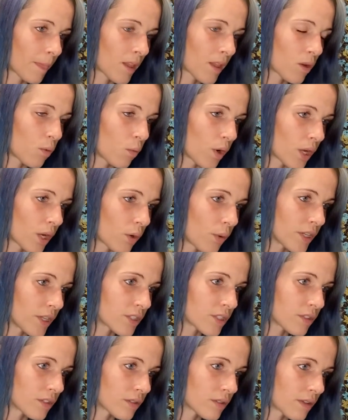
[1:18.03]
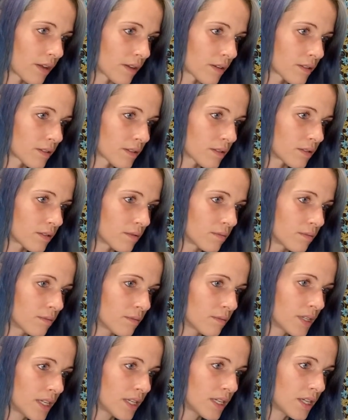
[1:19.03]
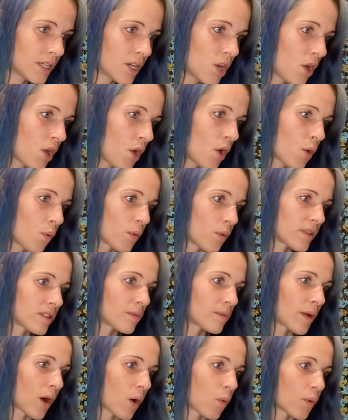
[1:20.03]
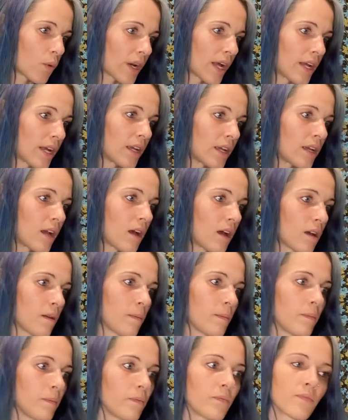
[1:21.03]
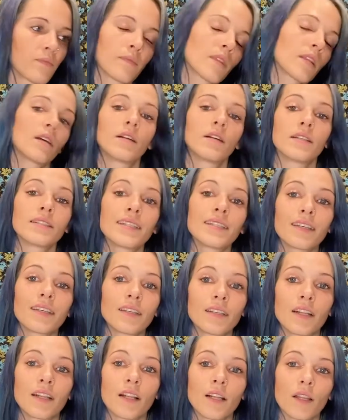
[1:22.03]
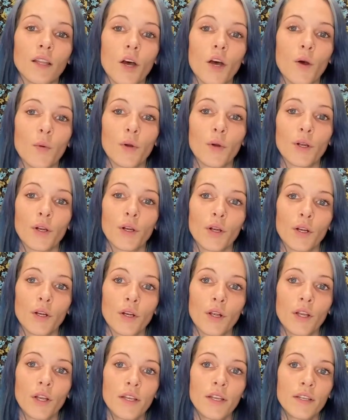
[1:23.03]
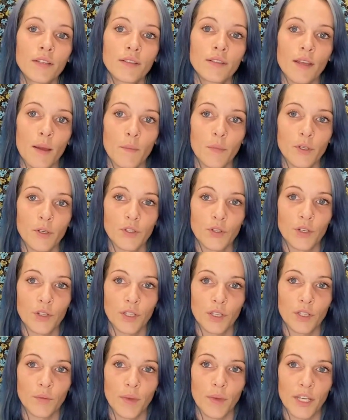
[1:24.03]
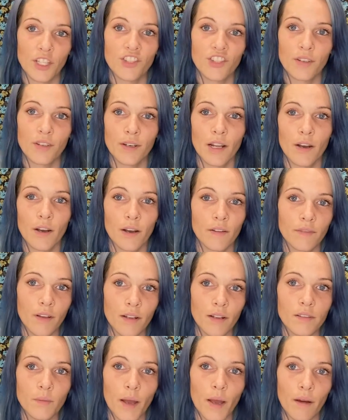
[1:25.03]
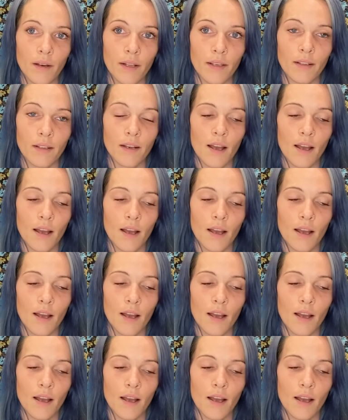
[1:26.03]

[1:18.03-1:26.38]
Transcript: One question is asked to me was about when I did a lower temperature incubation and how I felt about it.